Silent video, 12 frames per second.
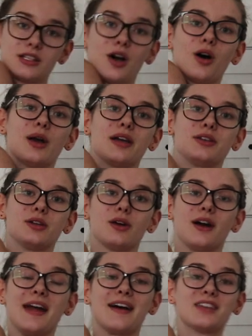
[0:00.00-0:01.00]
so if you
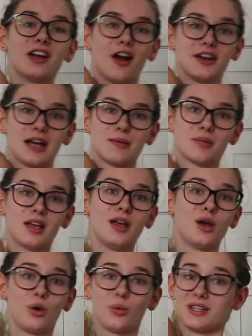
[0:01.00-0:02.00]
are having a hard time
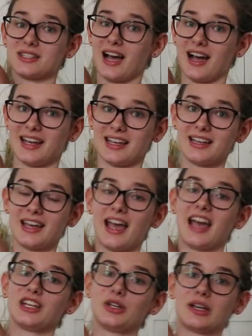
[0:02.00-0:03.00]
with
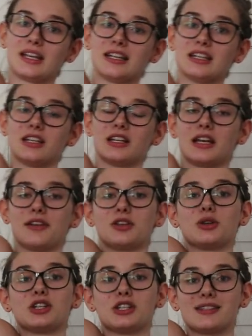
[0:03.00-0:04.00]
tying and you can get, if
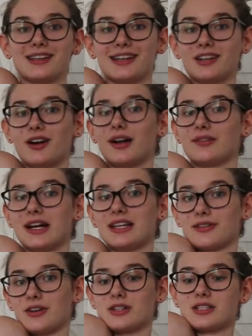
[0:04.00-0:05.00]
you can just get it on right
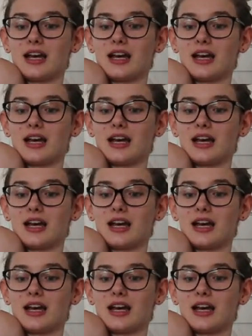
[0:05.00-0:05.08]
the first